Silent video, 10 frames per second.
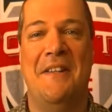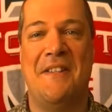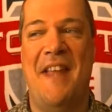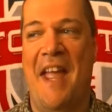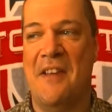in
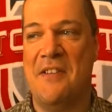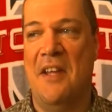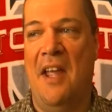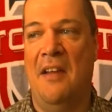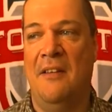the
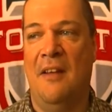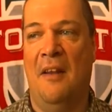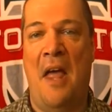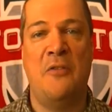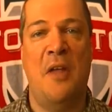stands. And
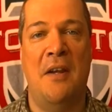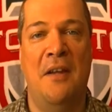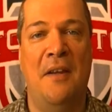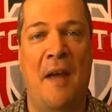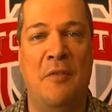last night I
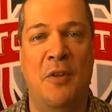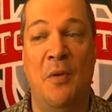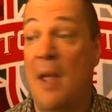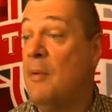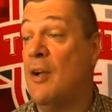didn't have to
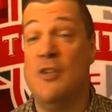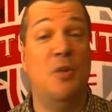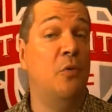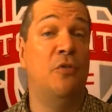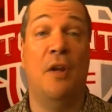do that because
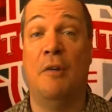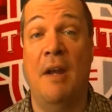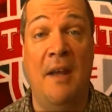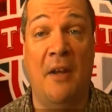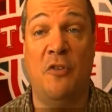she was sitting
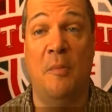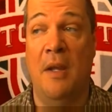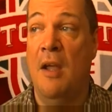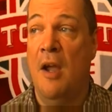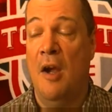right next to
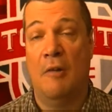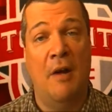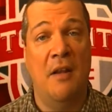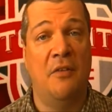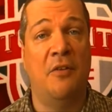me,
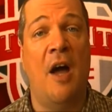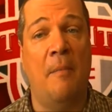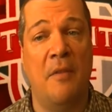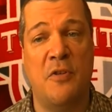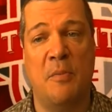right at the
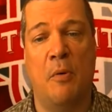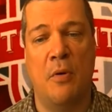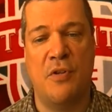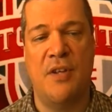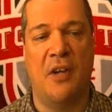top of the
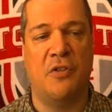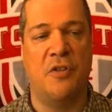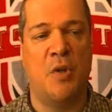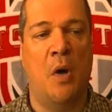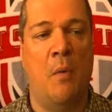supporter
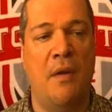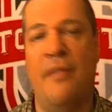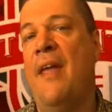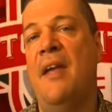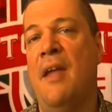section. So I
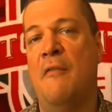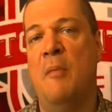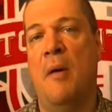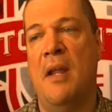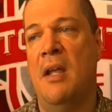want to thank
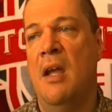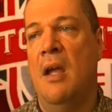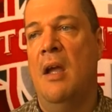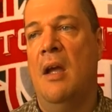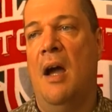everybody
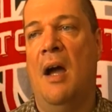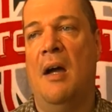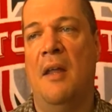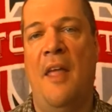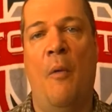
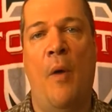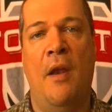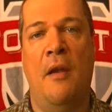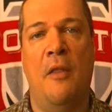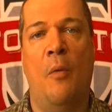that
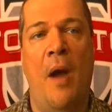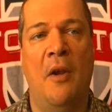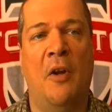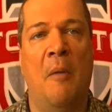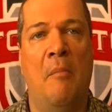went out of their
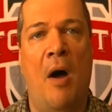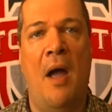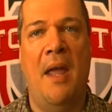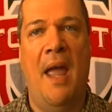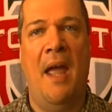way to come
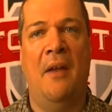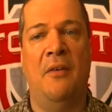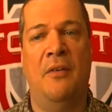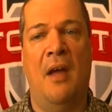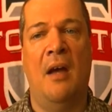by
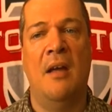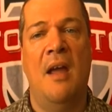and